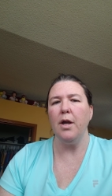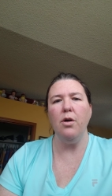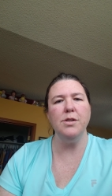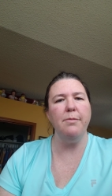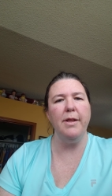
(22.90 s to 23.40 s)

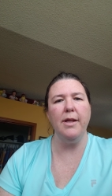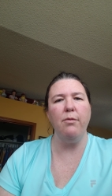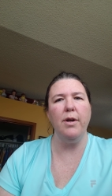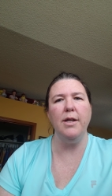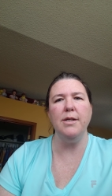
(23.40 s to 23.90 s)
ultimately
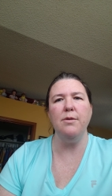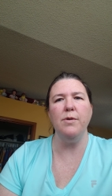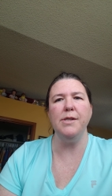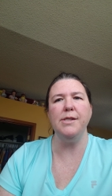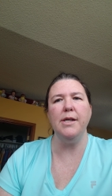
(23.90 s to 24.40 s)
what I did
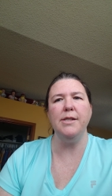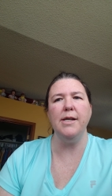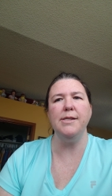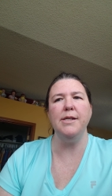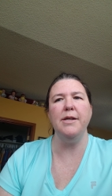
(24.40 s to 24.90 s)
was
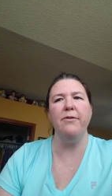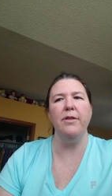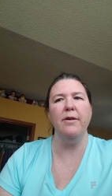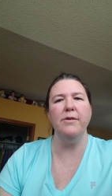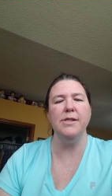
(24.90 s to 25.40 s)
tested different
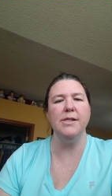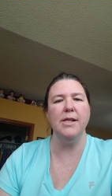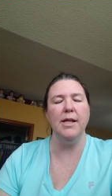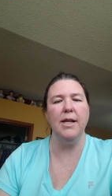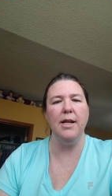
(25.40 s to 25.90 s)
levels of
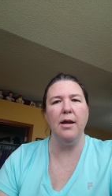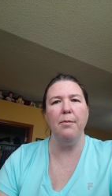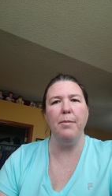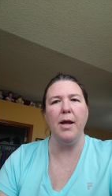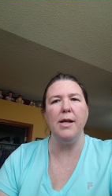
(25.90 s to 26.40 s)
salinity
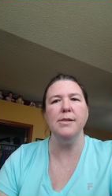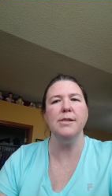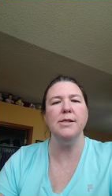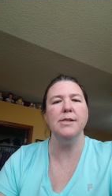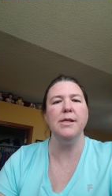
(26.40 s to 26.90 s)
on beans
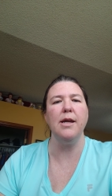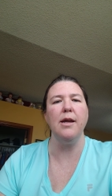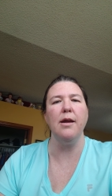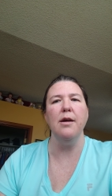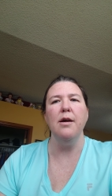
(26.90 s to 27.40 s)
to
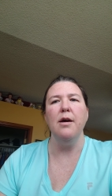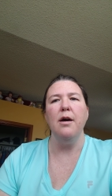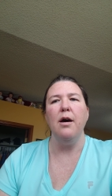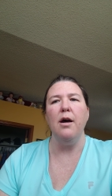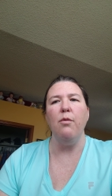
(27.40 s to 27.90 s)
see
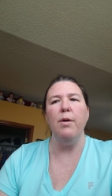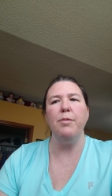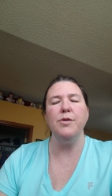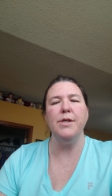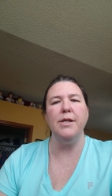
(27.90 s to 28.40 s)
uh, what
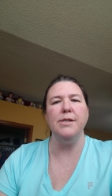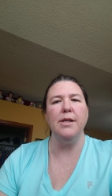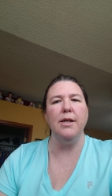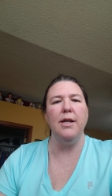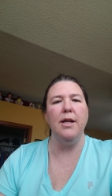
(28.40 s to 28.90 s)
percent of
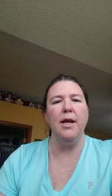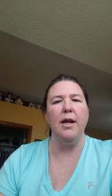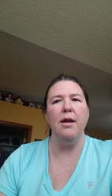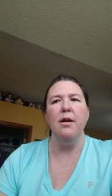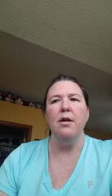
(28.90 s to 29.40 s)

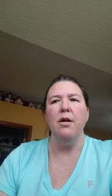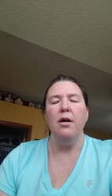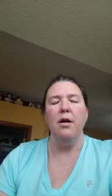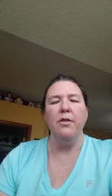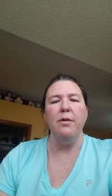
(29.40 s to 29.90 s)
salinity
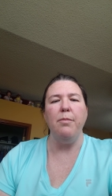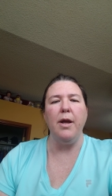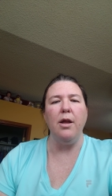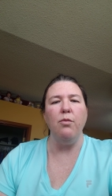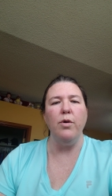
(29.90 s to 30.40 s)
the
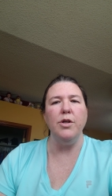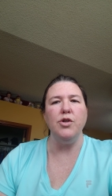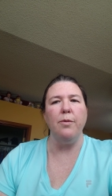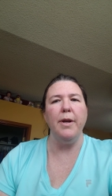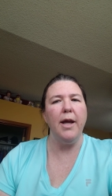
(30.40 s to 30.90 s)
bean would
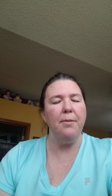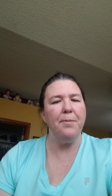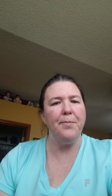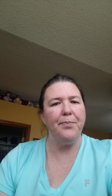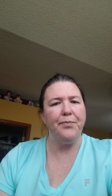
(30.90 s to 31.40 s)
germinate,
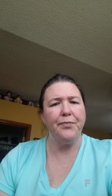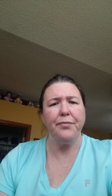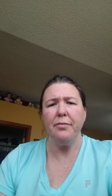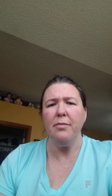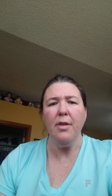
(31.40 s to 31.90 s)

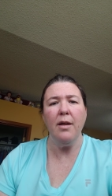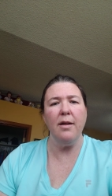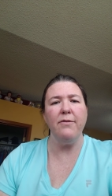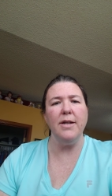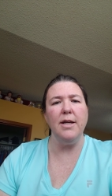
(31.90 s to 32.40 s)

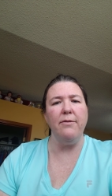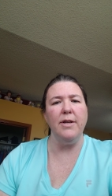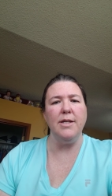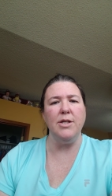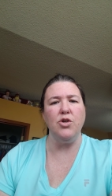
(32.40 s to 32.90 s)
if it
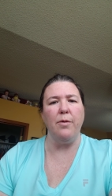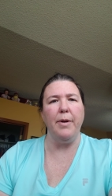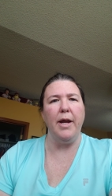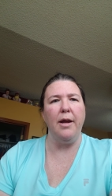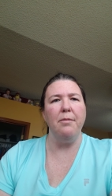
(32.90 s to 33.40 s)
even did
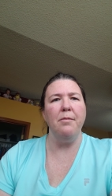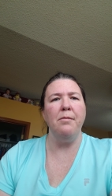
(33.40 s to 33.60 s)
germinate.